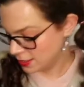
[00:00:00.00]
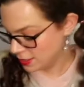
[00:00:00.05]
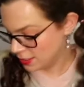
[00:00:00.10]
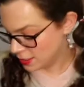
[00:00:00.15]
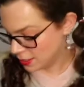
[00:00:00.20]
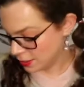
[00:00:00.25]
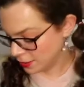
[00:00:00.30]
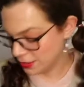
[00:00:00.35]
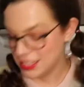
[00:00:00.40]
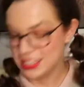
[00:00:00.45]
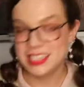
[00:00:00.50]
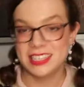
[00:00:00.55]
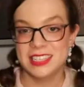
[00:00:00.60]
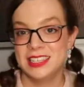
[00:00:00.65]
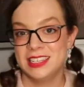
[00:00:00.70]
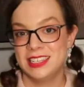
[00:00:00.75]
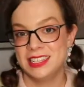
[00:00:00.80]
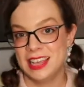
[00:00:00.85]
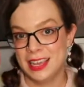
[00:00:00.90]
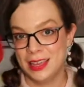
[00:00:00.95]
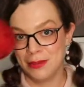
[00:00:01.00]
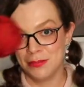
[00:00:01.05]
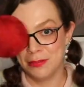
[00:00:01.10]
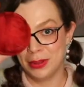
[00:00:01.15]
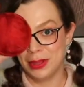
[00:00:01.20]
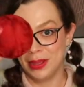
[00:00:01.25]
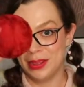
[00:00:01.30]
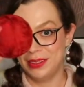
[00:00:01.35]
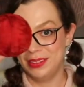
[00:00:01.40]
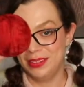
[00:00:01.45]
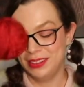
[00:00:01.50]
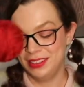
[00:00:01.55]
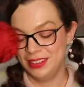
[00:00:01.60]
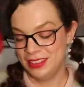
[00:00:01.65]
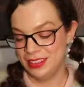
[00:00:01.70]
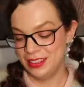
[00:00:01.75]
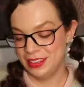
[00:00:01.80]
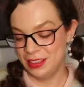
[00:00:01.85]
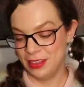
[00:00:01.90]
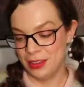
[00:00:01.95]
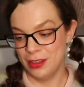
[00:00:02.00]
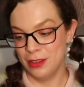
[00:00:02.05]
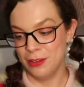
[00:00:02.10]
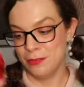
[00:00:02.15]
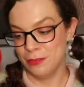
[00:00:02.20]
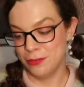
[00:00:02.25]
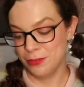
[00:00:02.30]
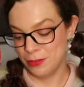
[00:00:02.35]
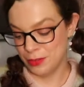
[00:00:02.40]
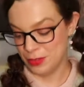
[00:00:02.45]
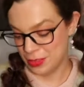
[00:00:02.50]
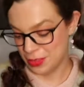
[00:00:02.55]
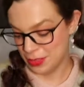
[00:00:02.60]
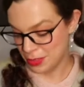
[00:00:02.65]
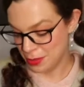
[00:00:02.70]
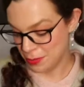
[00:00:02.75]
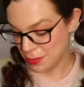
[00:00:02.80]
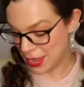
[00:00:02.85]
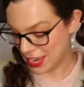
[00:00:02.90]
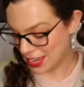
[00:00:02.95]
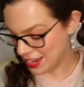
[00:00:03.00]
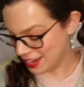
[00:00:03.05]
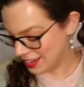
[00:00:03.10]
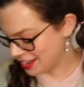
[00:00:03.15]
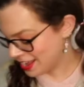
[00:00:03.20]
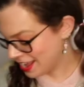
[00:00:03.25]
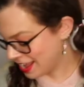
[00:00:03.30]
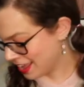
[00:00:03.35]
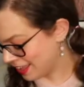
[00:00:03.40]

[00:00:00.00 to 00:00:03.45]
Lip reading: So this is the second ball of the Maiden,